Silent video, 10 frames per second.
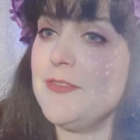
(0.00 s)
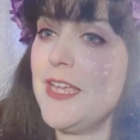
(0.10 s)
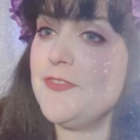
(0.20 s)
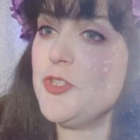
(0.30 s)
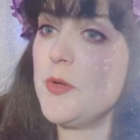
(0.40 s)

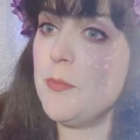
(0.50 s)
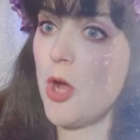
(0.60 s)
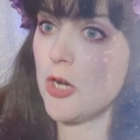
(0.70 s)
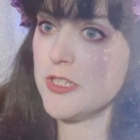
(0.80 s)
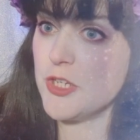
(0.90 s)
I've left you
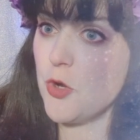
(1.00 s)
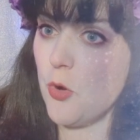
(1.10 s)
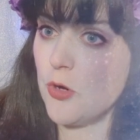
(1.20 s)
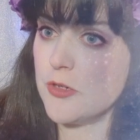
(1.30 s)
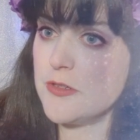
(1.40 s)
a barley
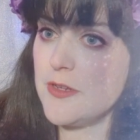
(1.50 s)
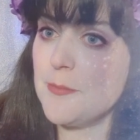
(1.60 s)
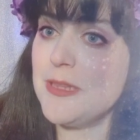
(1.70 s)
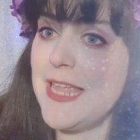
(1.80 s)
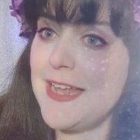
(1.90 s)

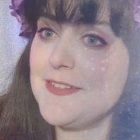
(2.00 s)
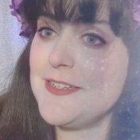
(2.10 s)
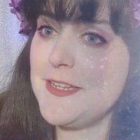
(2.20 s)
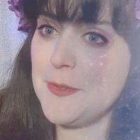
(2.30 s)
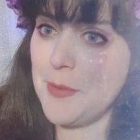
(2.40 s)
corn.
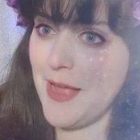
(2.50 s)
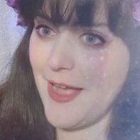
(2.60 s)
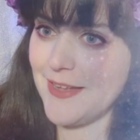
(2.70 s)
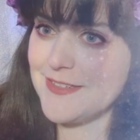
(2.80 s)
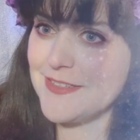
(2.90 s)
Plant it in
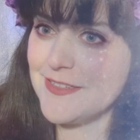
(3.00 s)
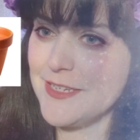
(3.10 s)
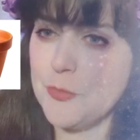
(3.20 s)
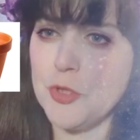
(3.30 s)
a pot.